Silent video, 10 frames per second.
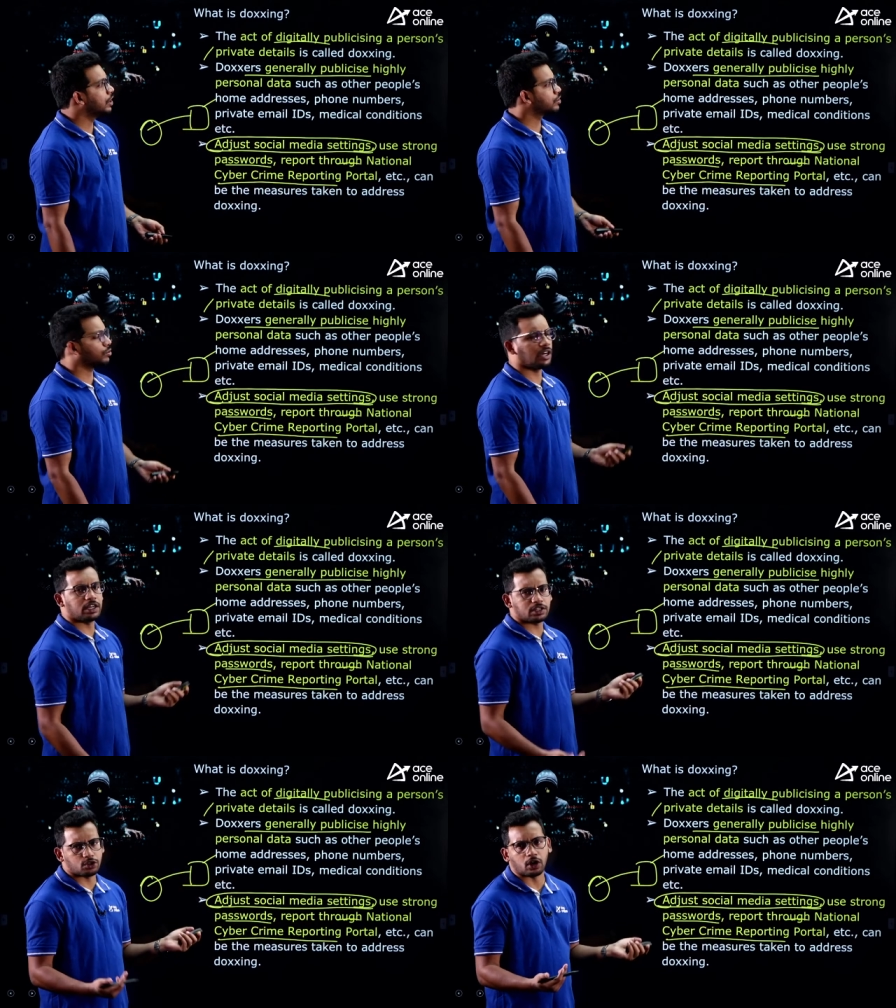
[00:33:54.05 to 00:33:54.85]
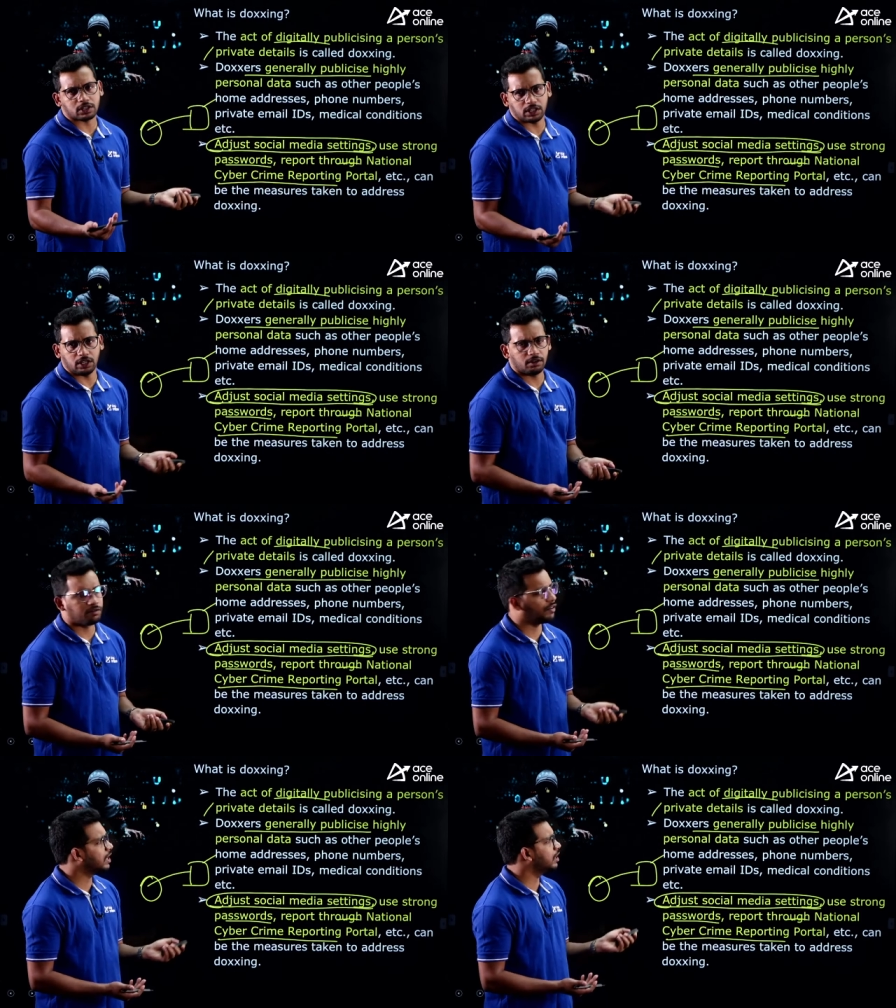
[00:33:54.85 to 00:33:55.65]
So, that is doxing
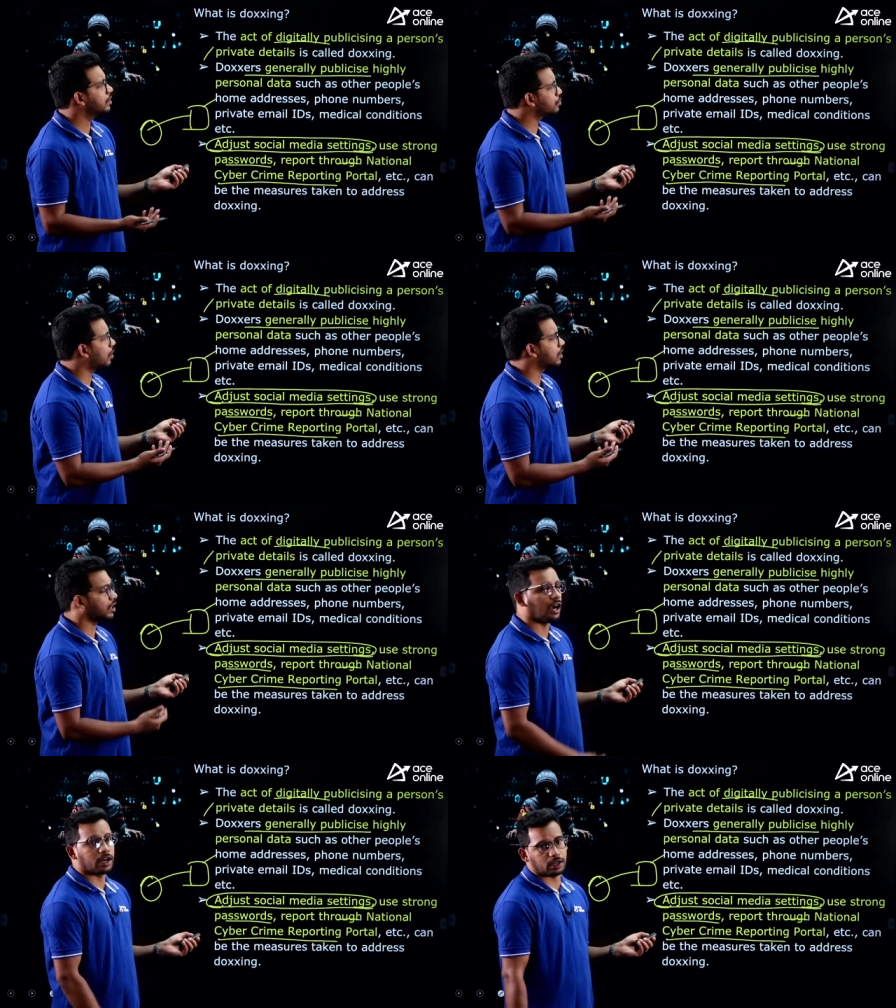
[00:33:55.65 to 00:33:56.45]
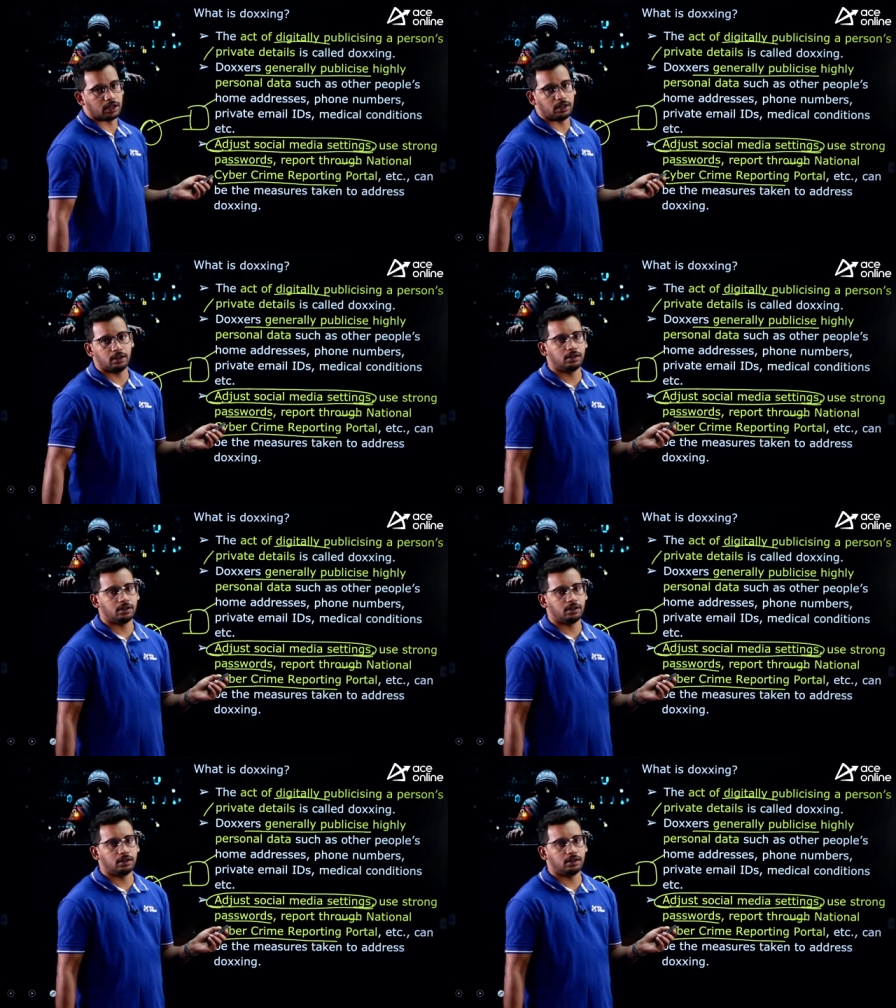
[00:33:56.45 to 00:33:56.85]
very short article.